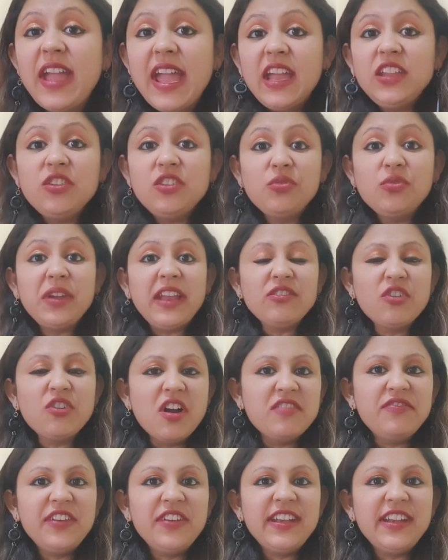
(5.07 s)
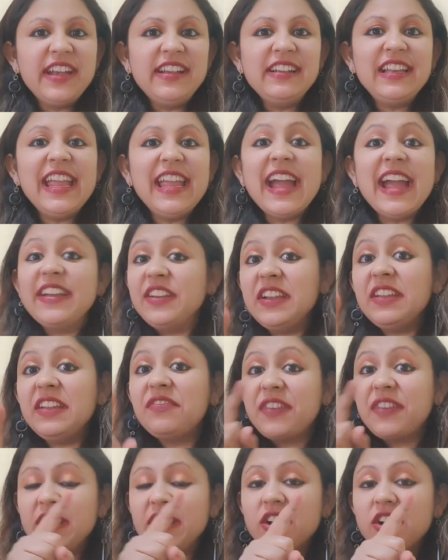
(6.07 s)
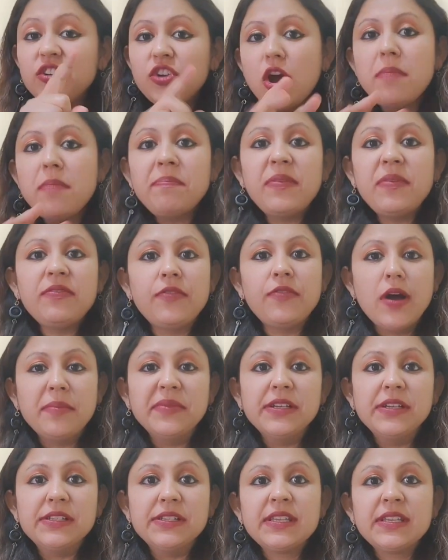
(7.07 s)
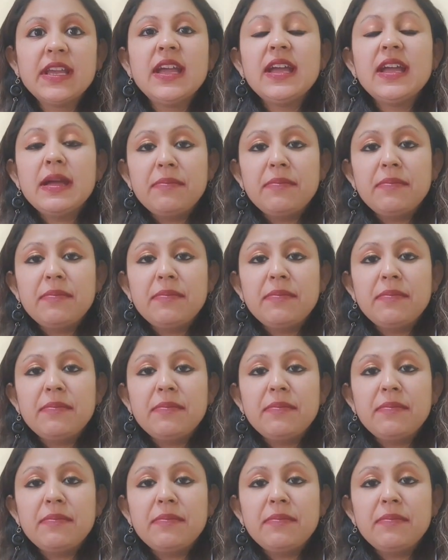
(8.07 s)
where you can confidently identify your top performers,